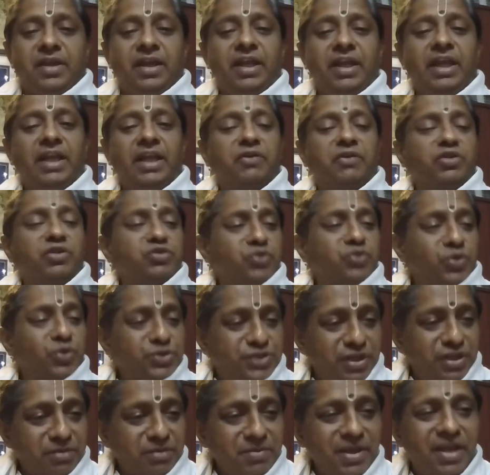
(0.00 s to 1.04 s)
in our
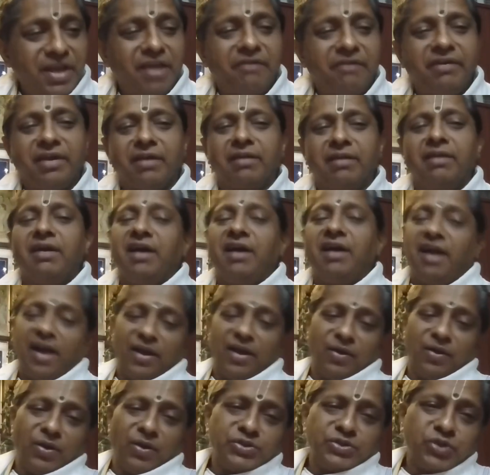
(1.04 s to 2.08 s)
social behavior
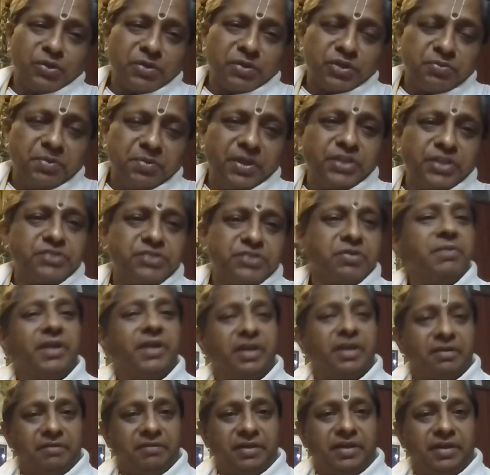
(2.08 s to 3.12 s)
and also our spiritual
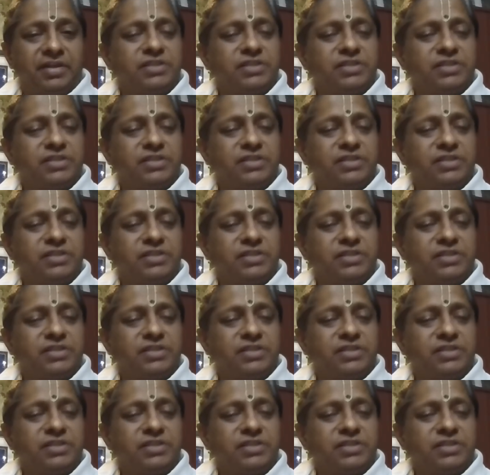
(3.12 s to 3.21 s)
behavior.